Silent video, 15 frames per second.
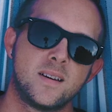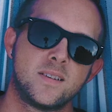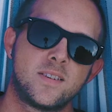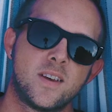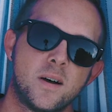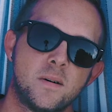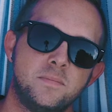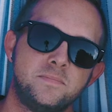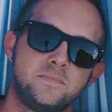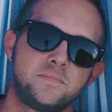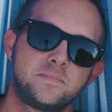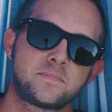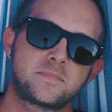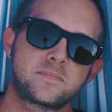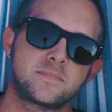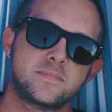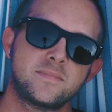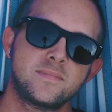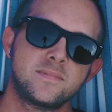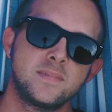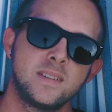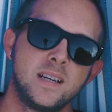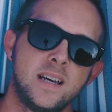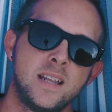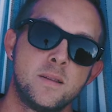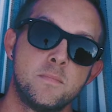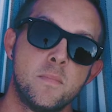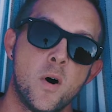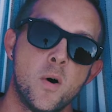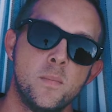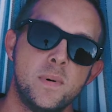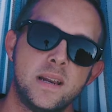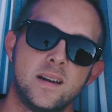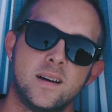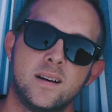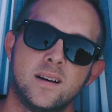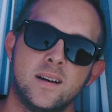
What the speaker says: So, in the moment,